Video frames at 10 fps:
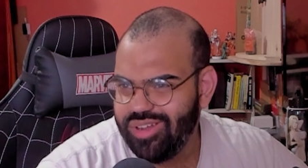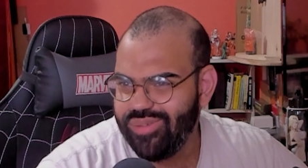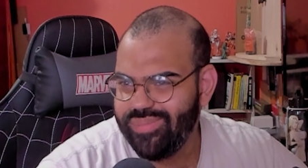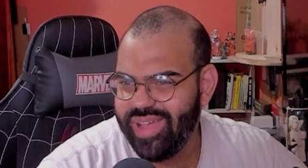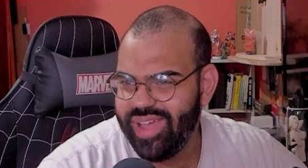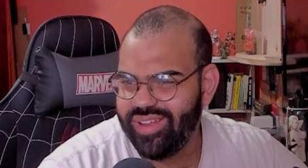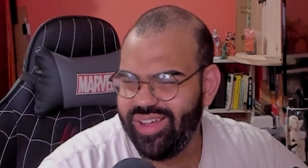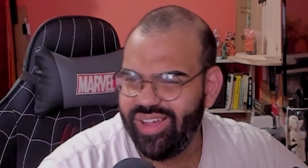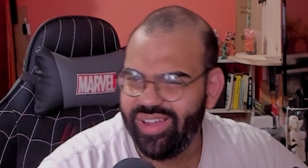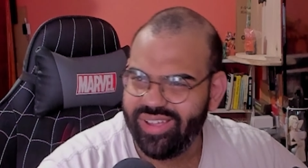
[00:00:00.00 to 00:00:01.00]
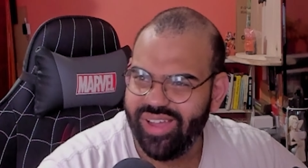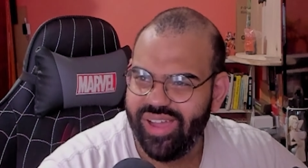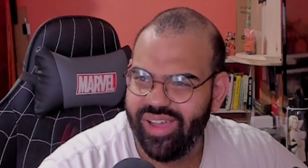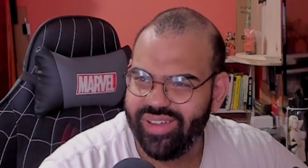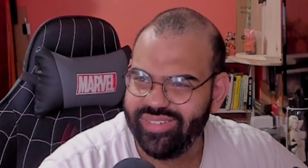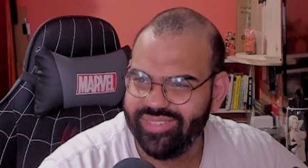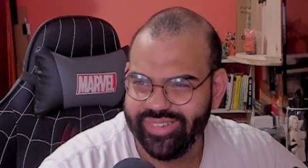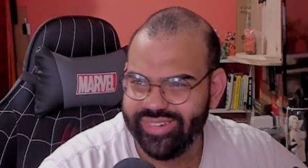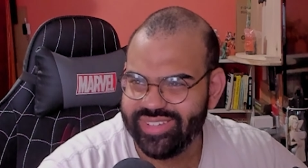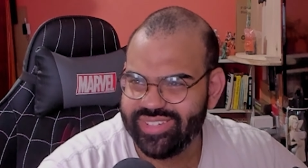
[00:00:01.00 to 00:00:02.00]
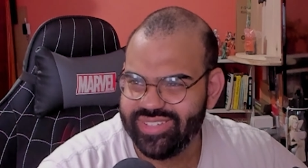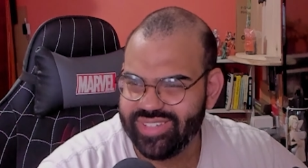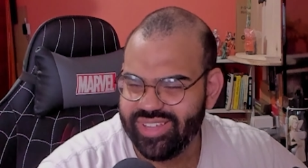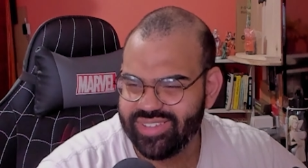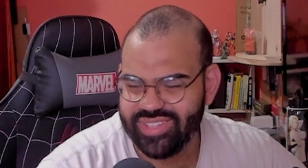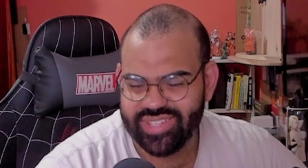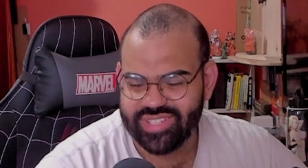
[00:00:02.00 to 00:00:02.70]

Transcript: Oh, man. Oh, God. Dude, this is uh, this is